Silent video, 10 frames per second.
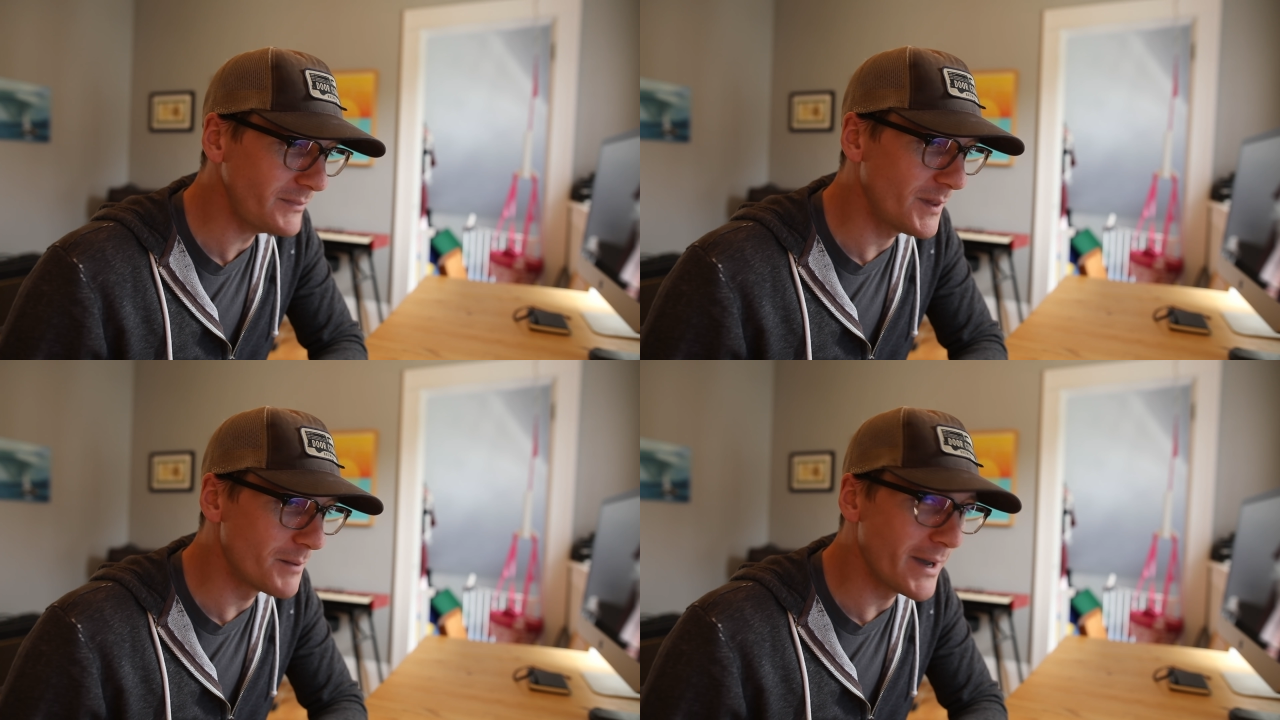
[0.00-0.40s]

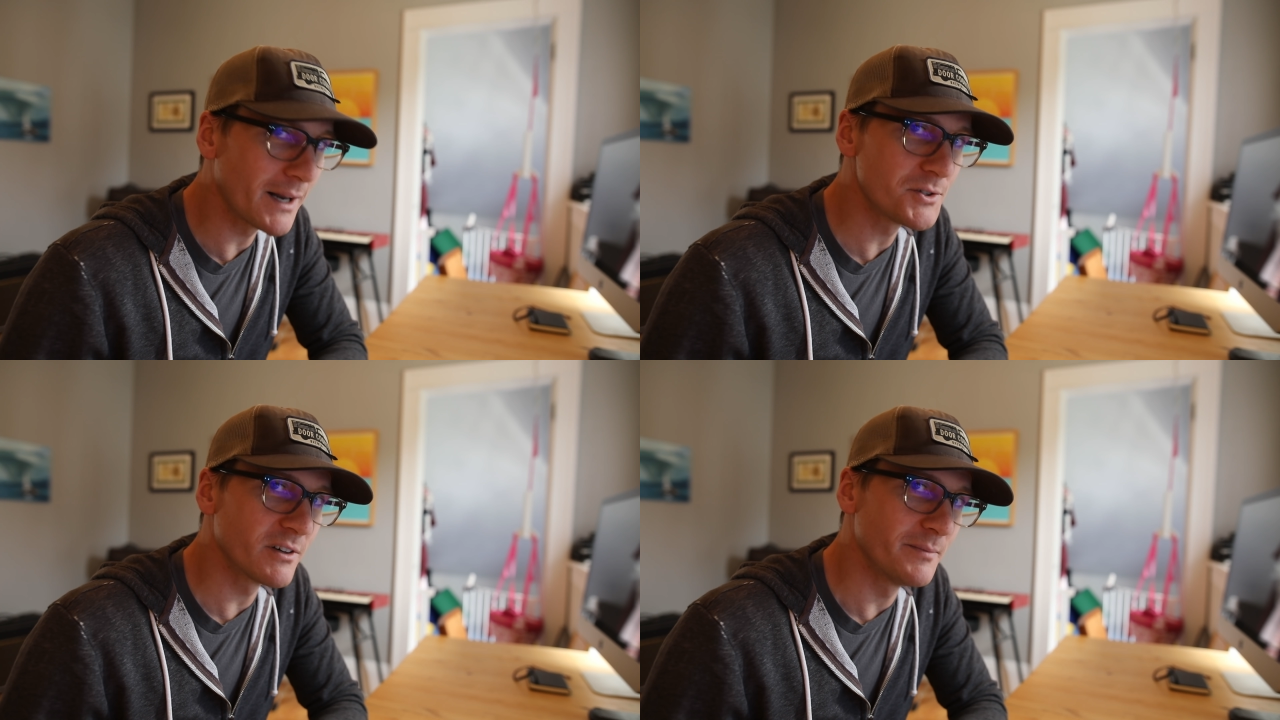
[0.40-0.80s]
the
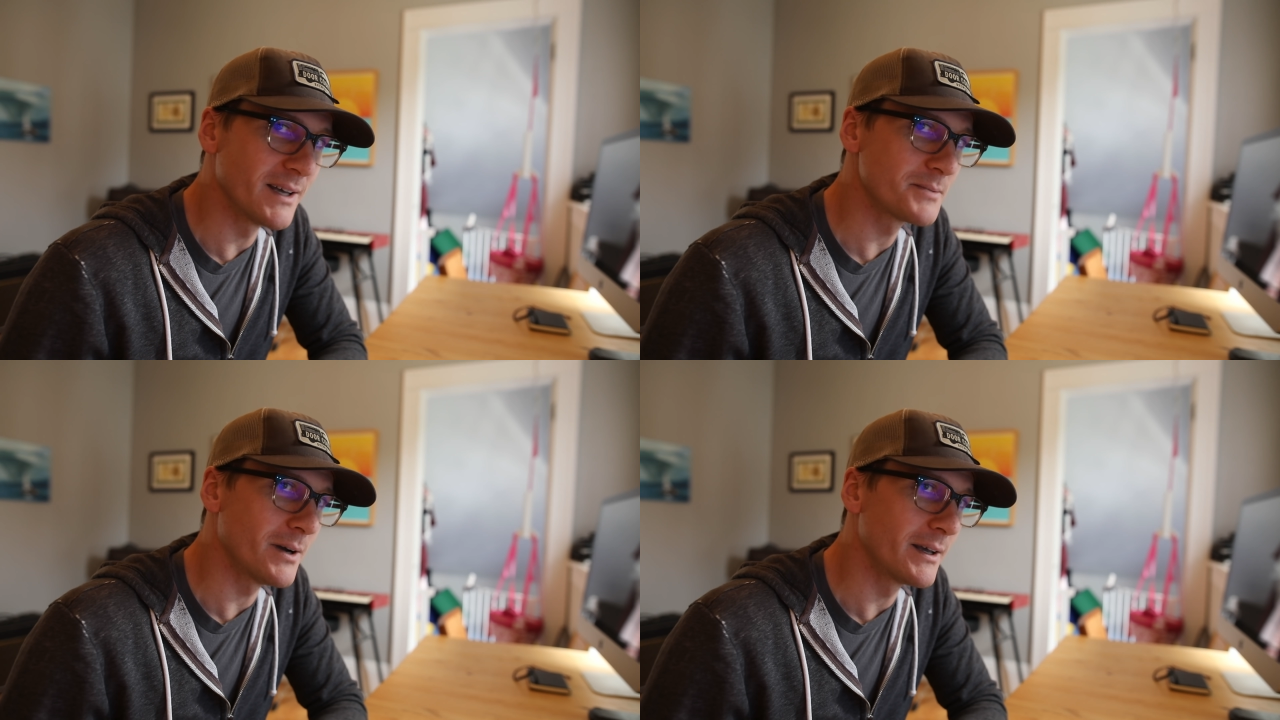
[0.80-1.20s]
manager of
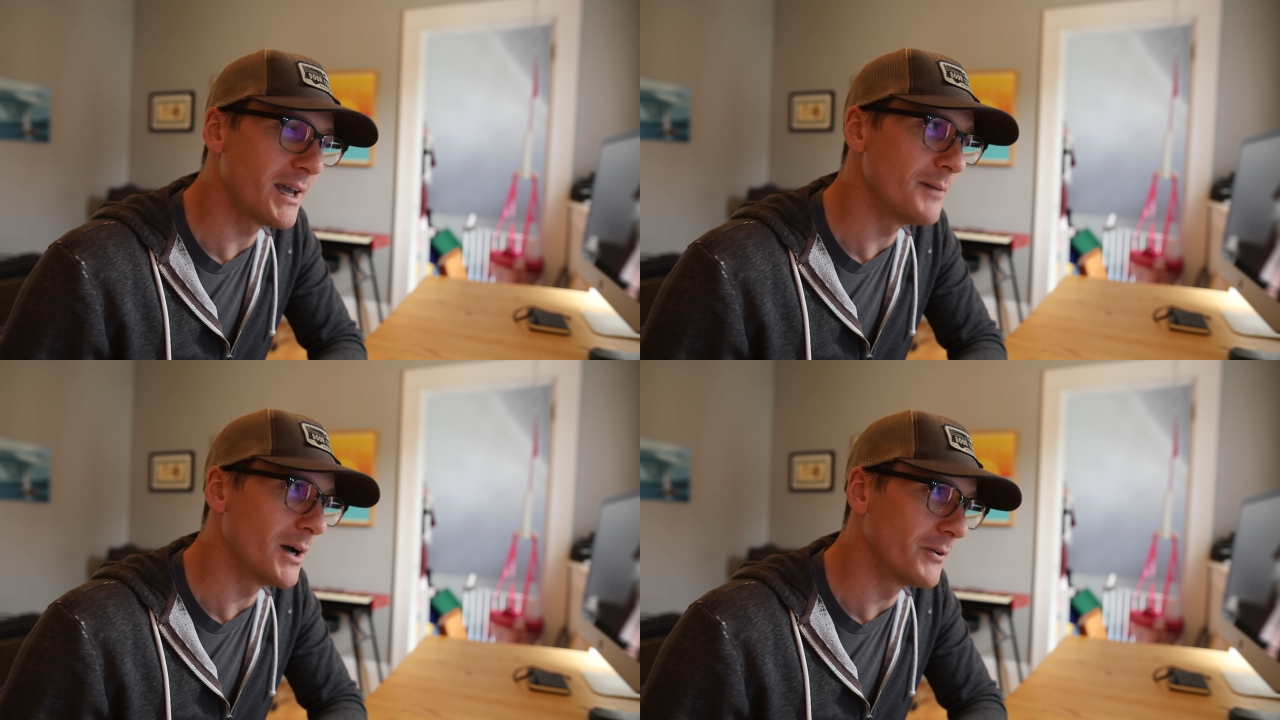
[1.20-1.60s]
Best Buy
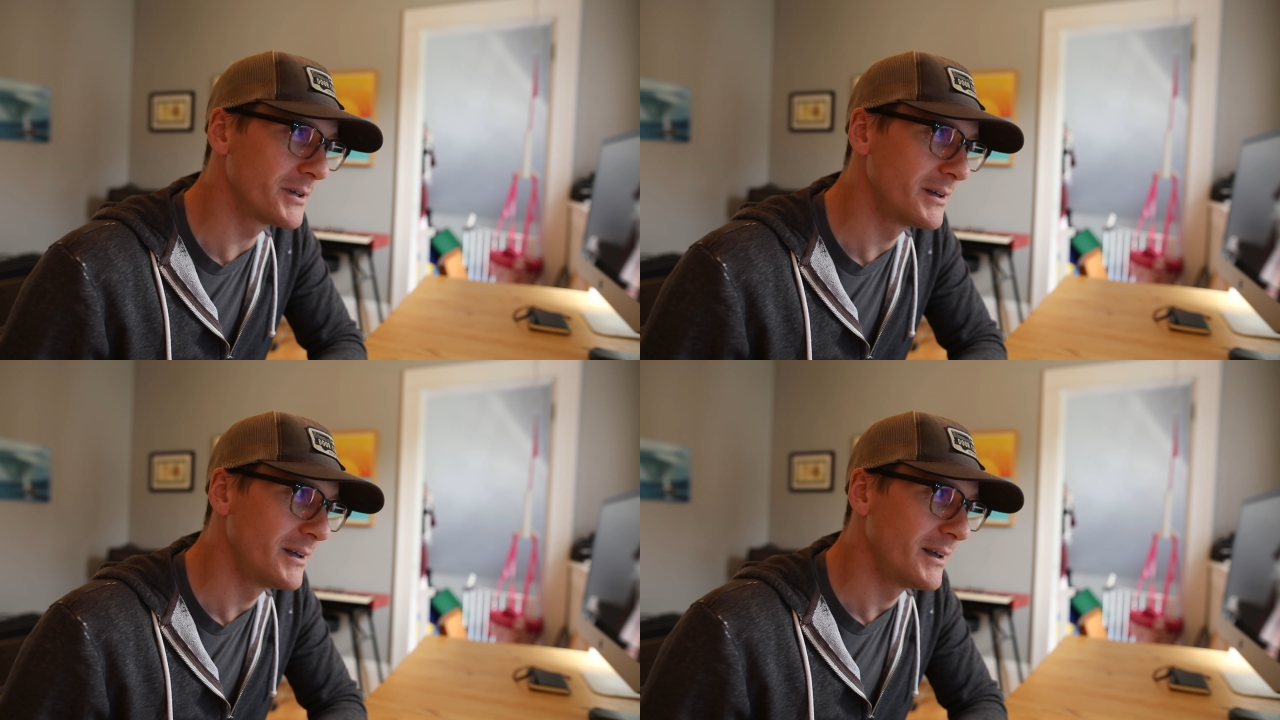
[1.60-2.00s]
came
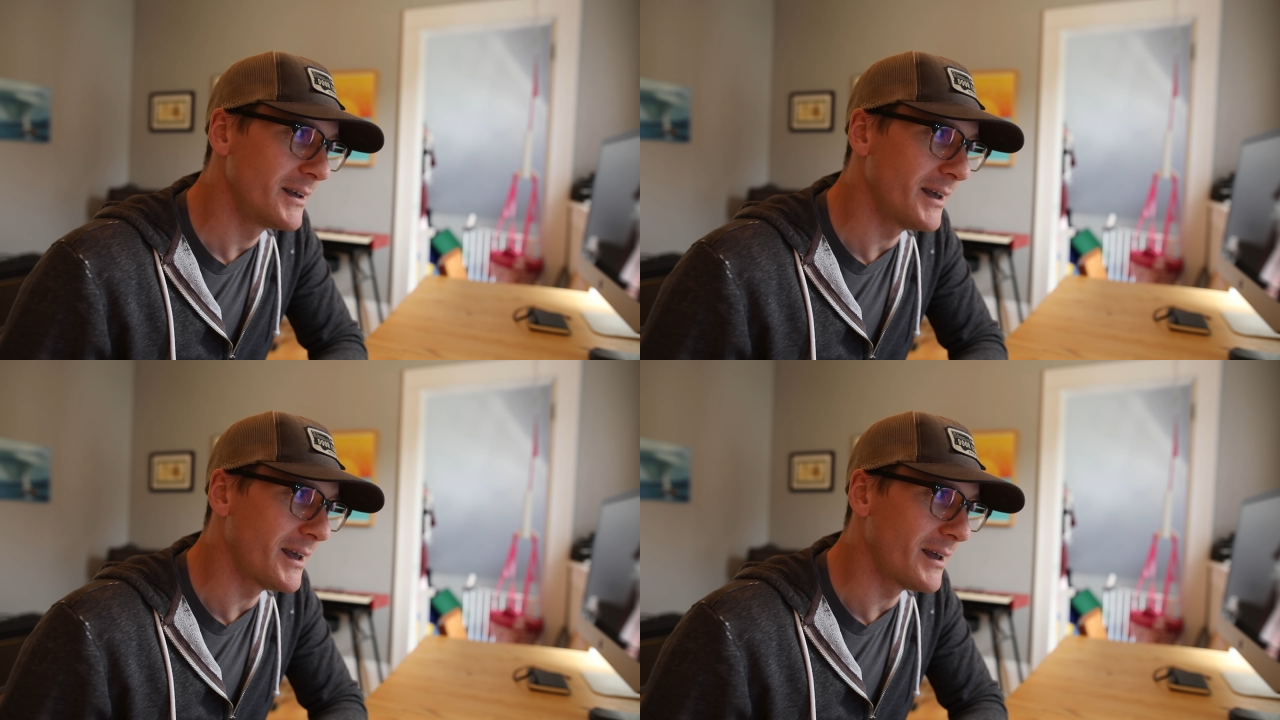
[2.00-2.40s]
out
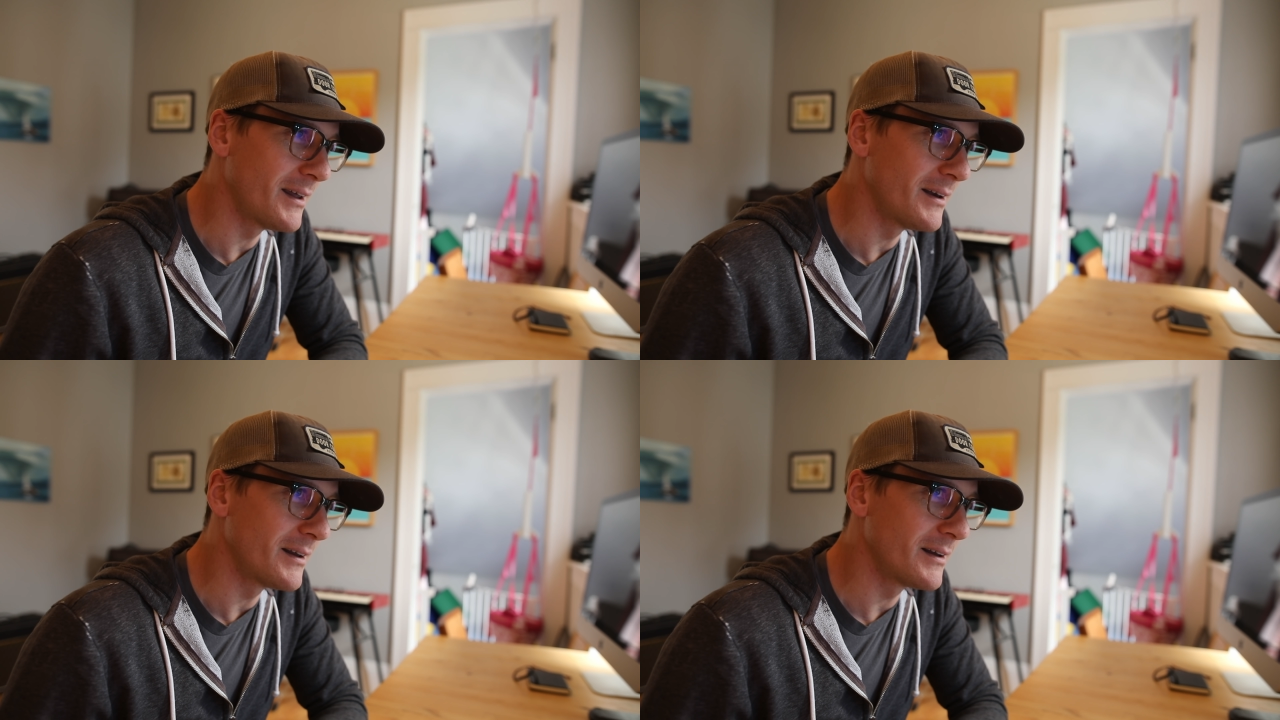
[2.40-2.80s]

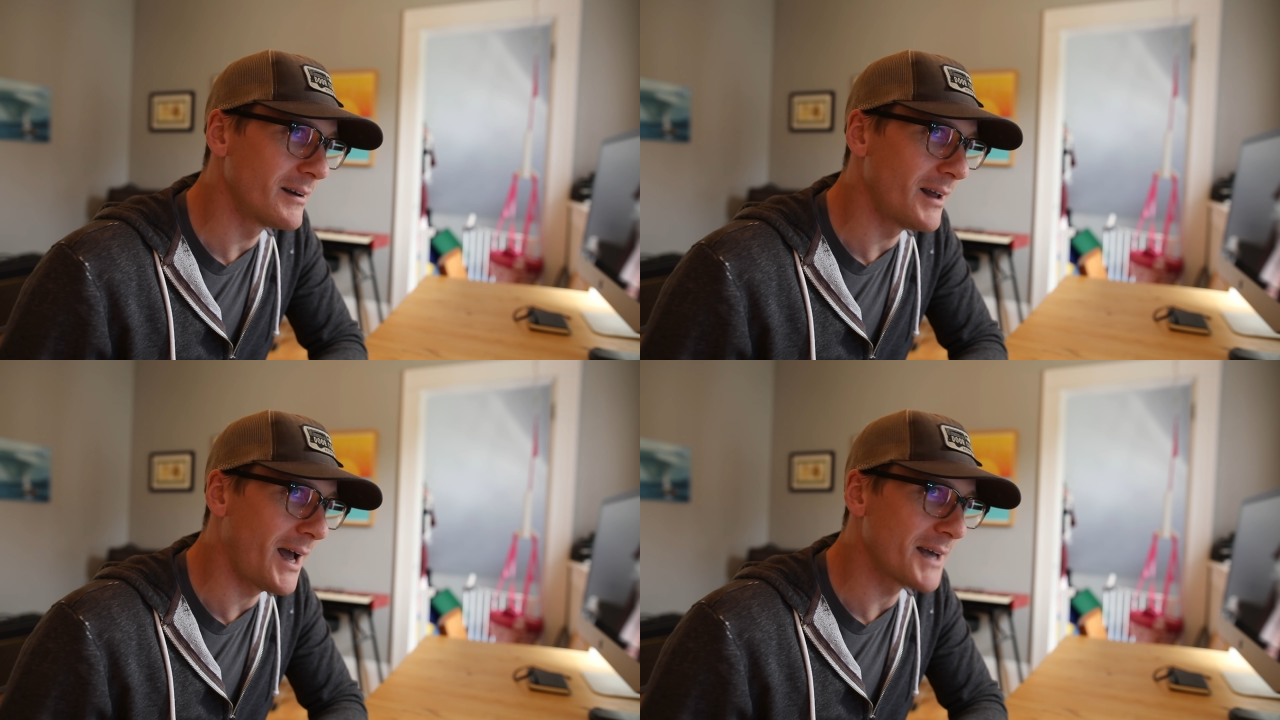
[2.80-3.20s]
and
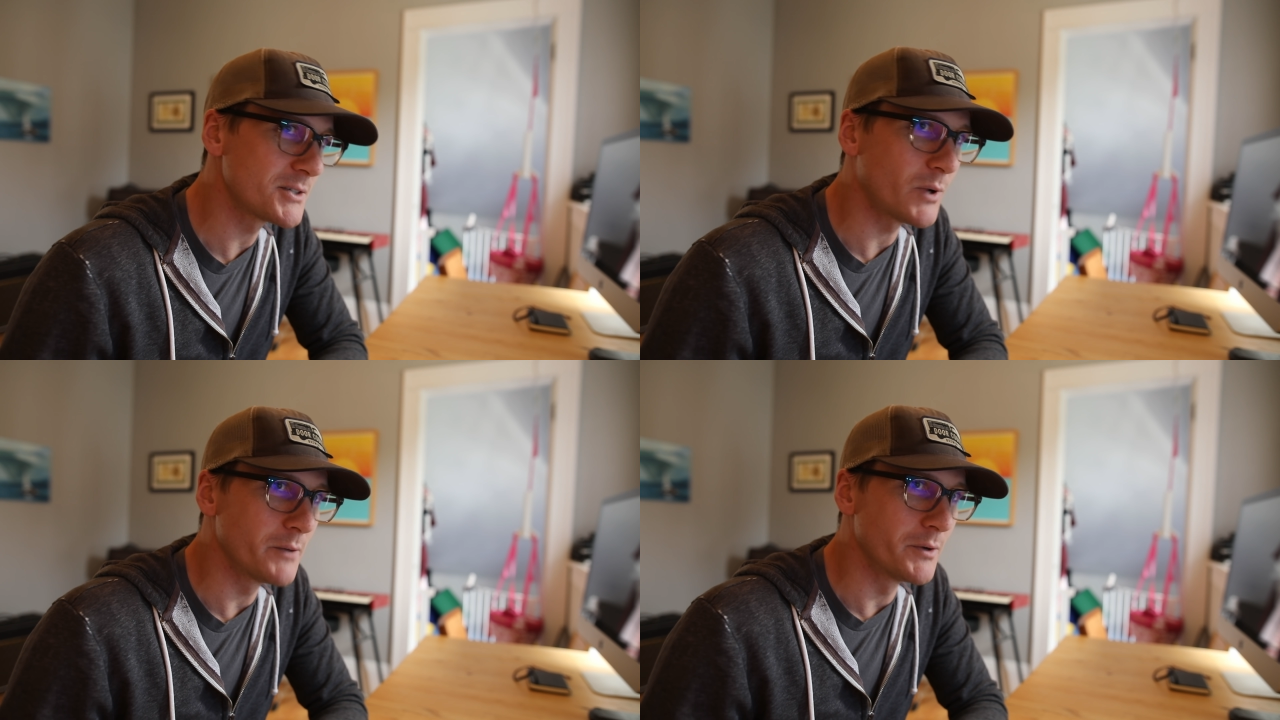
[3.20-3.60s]

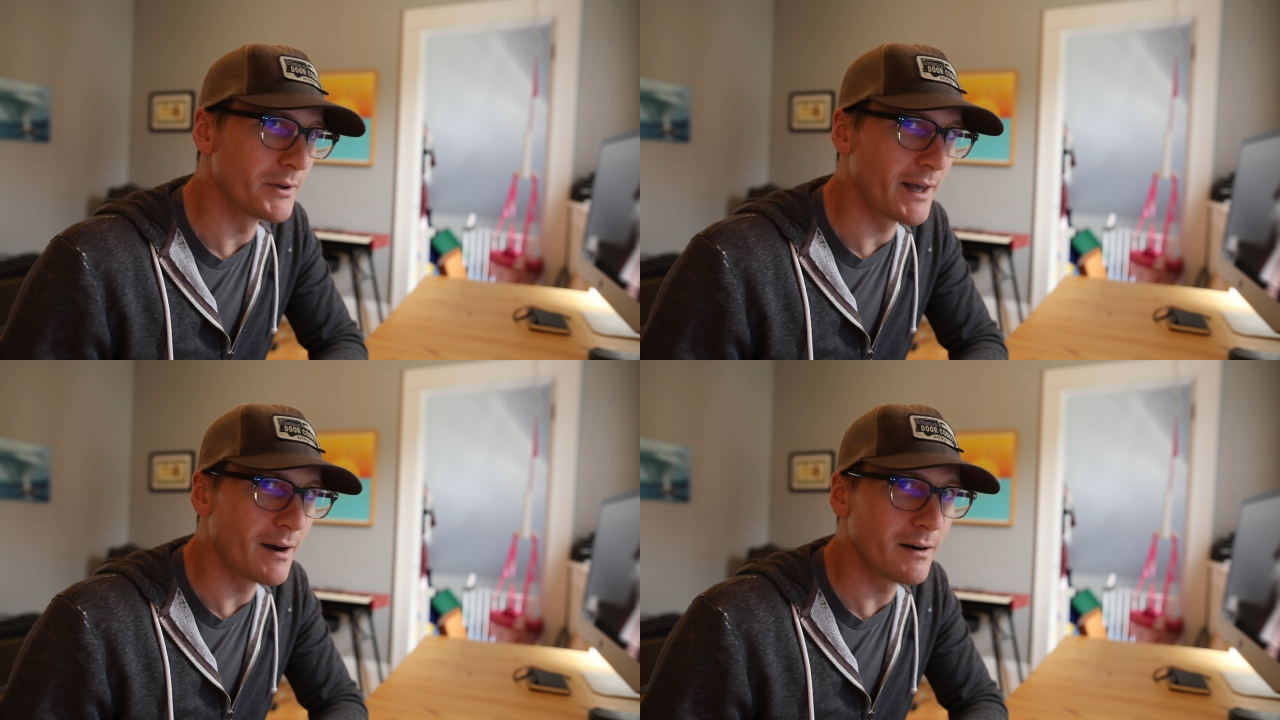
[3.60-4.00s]
asked why we were
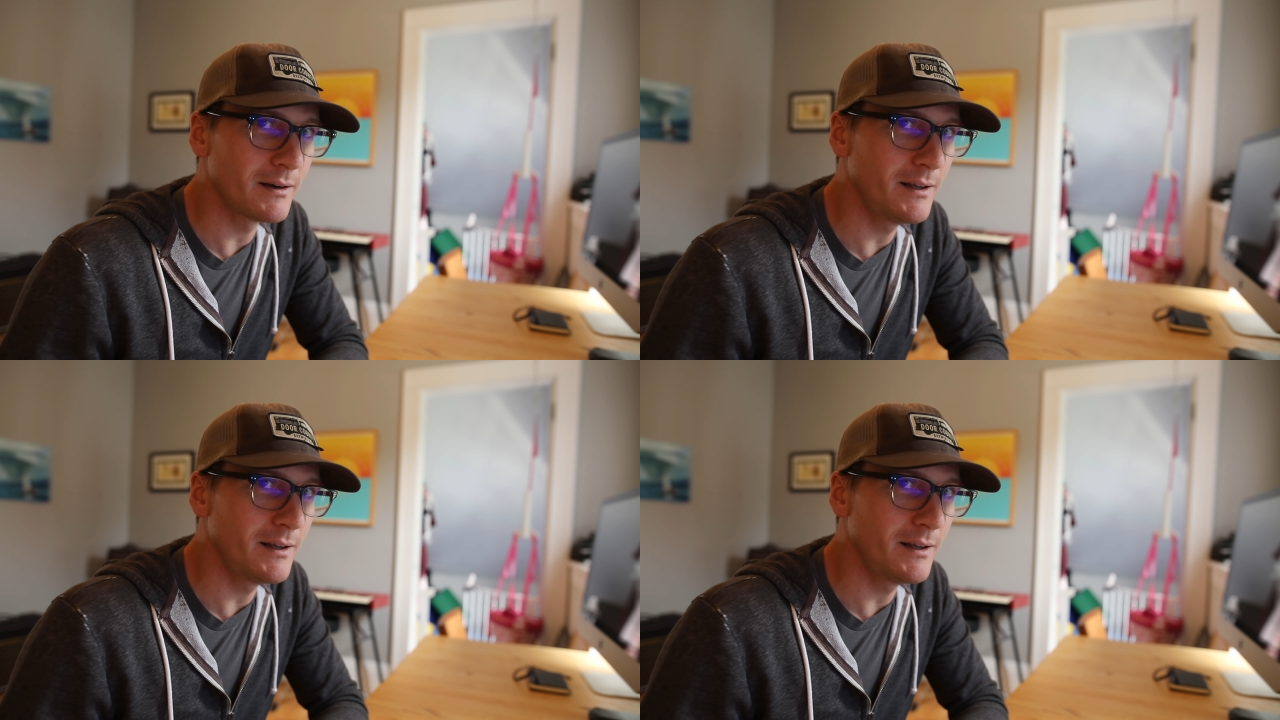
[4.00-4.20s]
there.